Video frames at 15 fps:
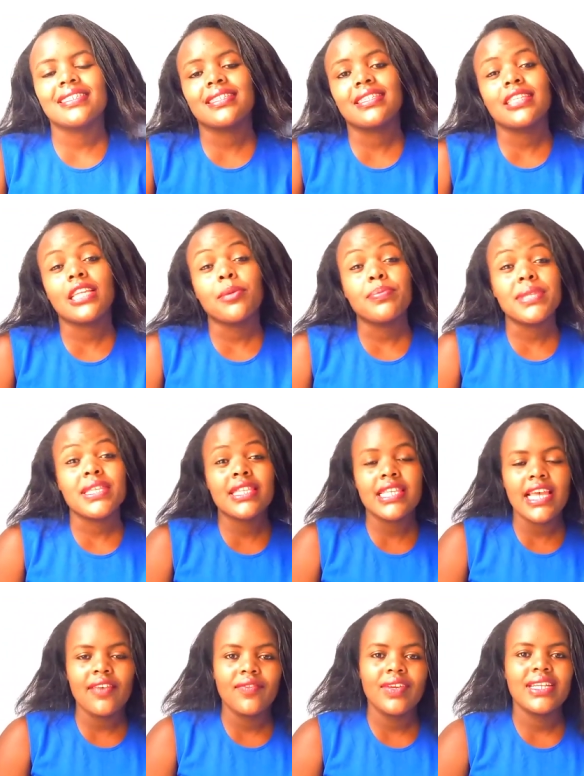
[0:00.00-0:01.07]
Step
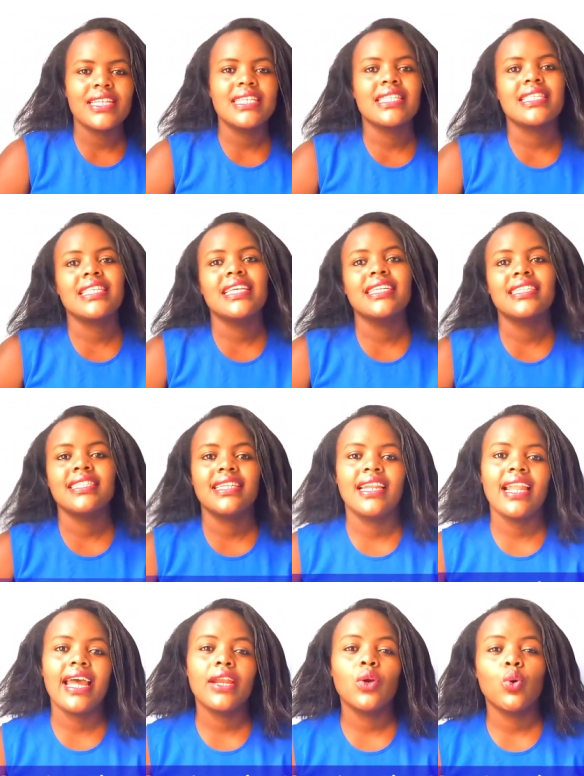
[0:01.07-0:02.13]
seven is getting the
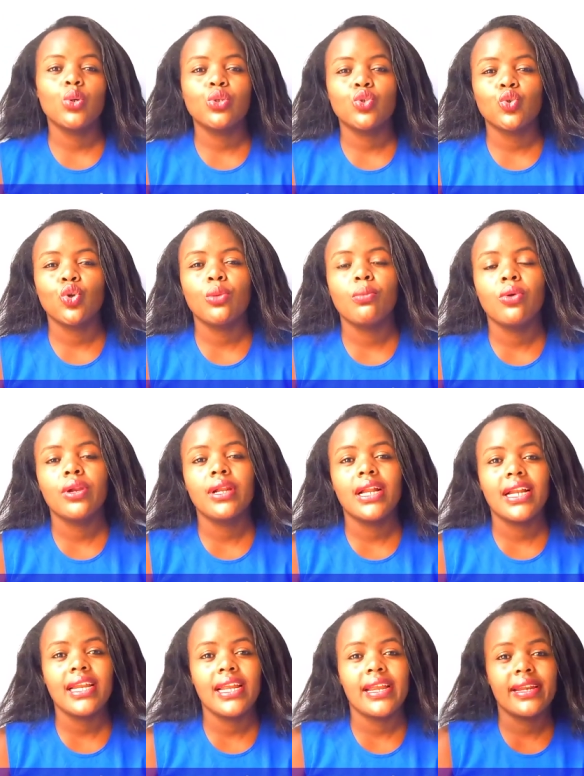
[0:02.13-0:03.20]
land control board
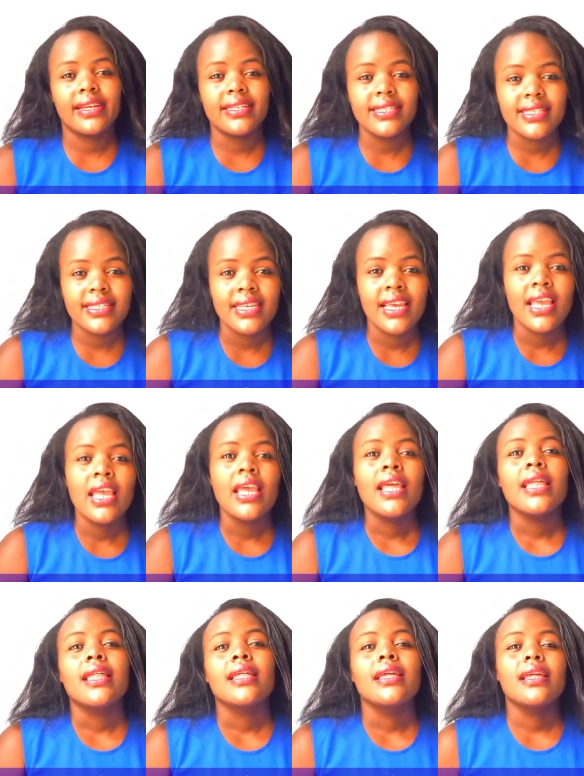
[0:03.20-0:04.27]
clearance.
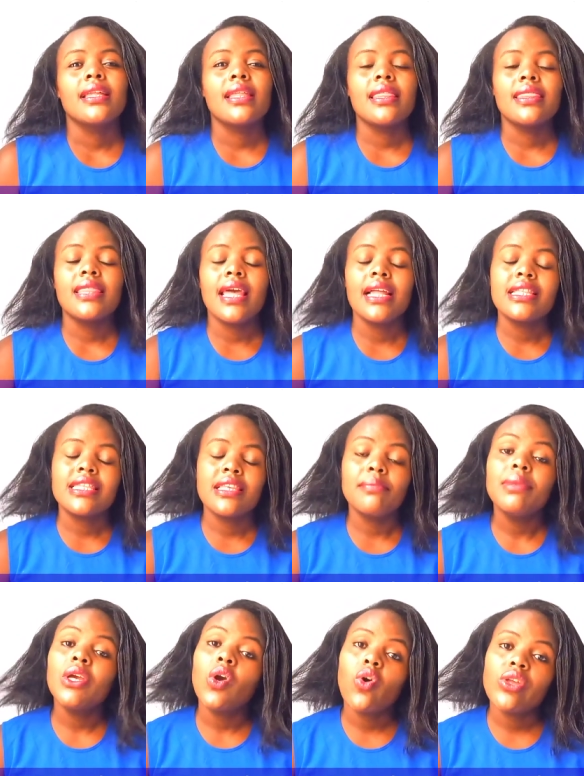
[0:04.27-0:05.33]
The
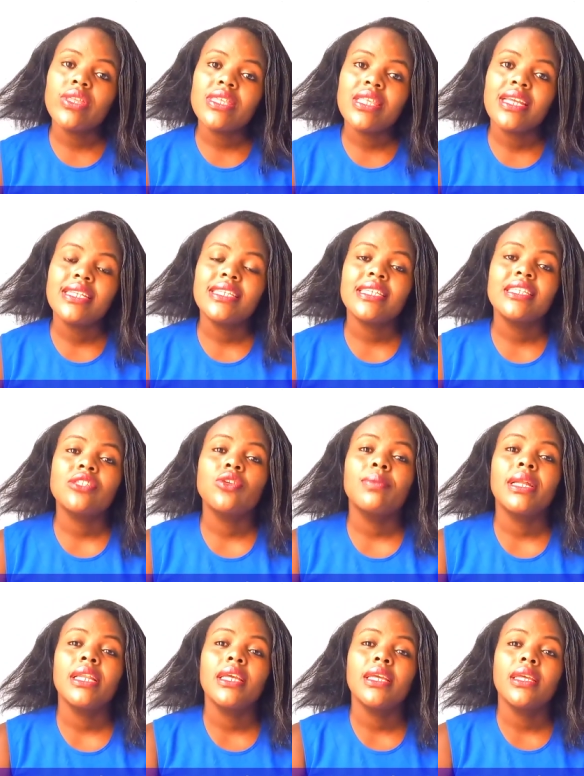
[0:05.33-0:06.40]
LCB consent is
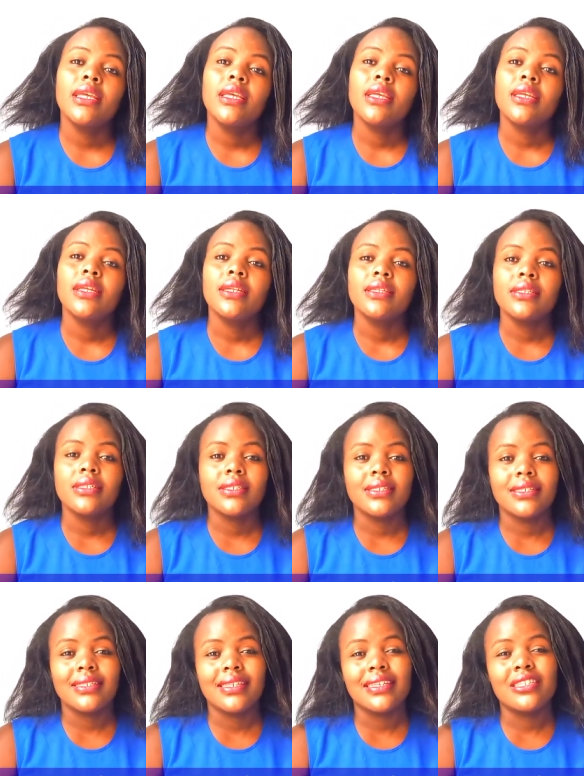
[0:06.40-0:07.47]
normally
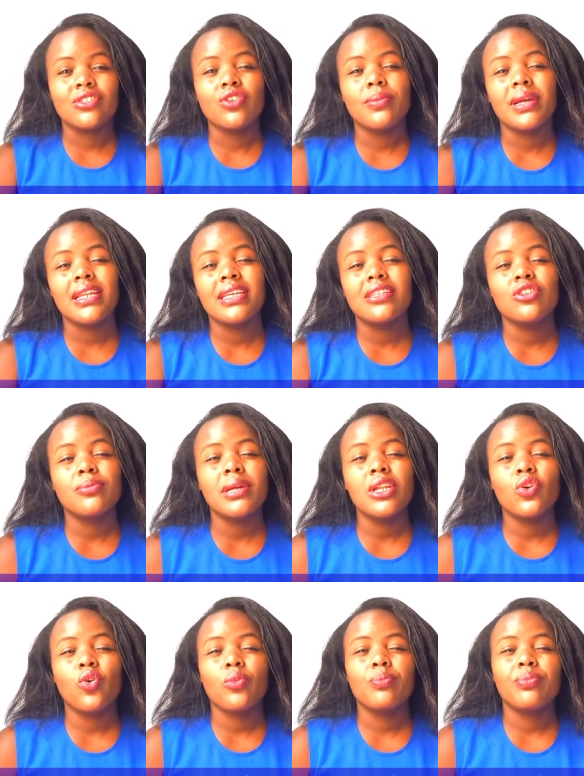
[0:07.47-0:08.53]
it's normally it's
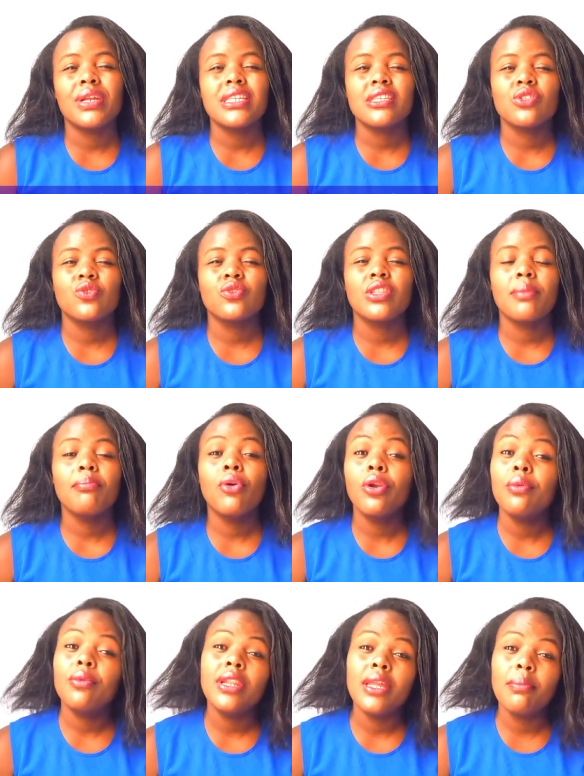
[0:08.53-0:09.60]
normally comprises the
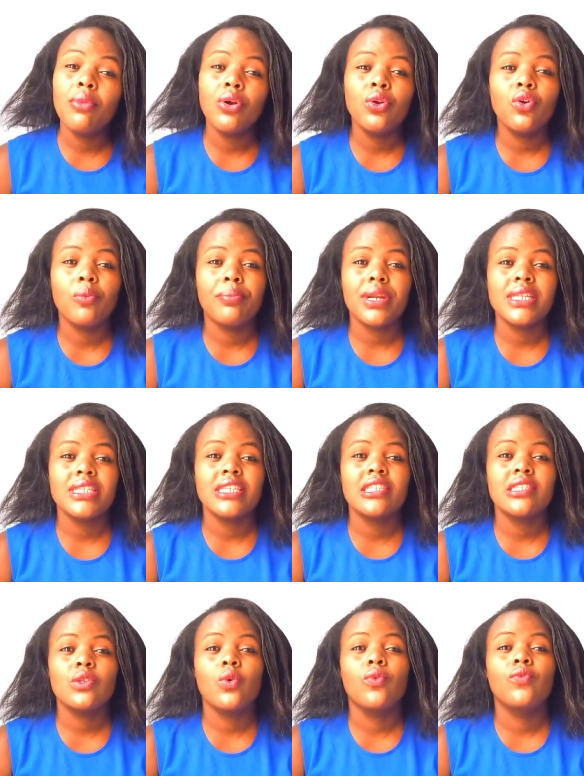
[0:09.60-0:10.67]
board the board
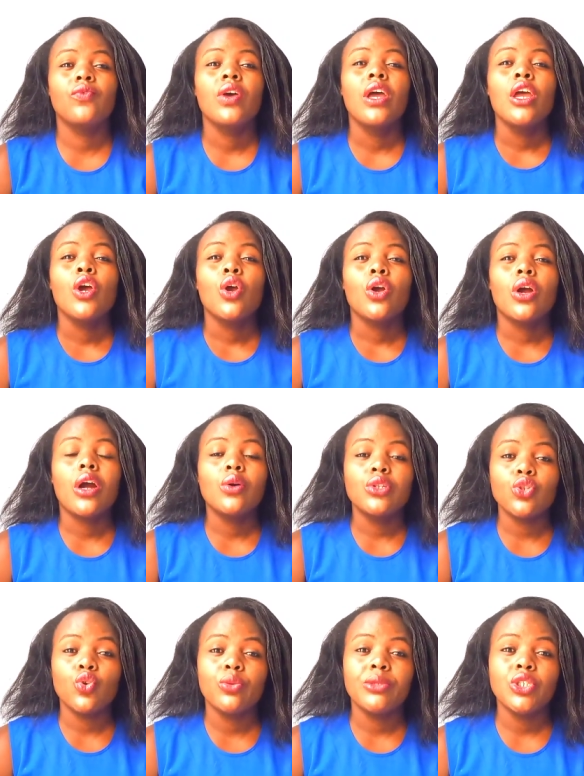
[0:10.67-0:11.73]
comprises of
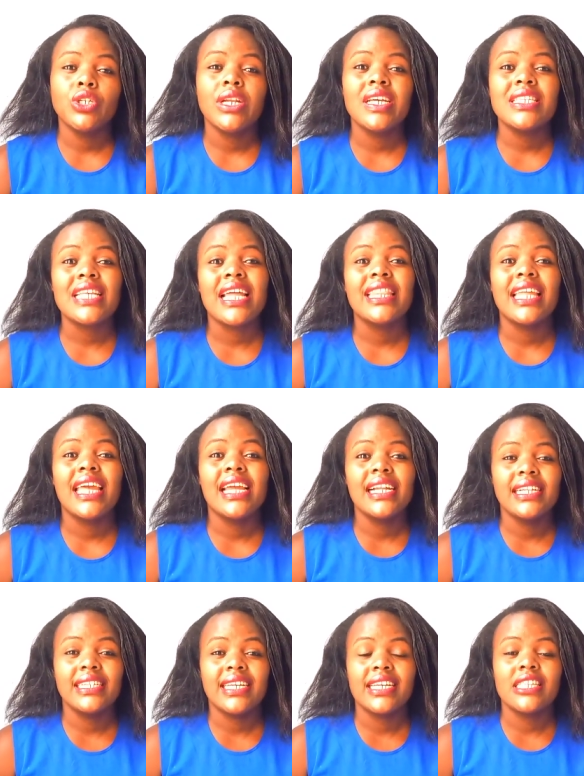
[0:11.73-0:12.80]
county commissioners and the
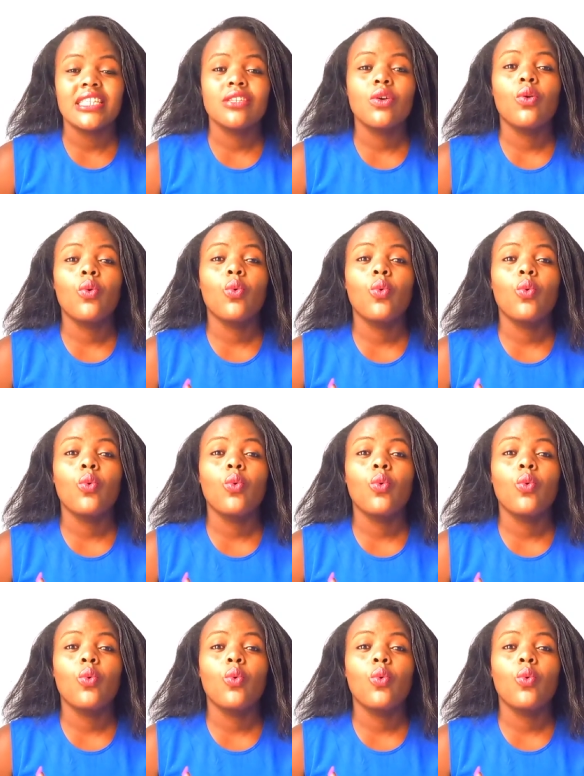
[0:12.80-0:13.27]
elders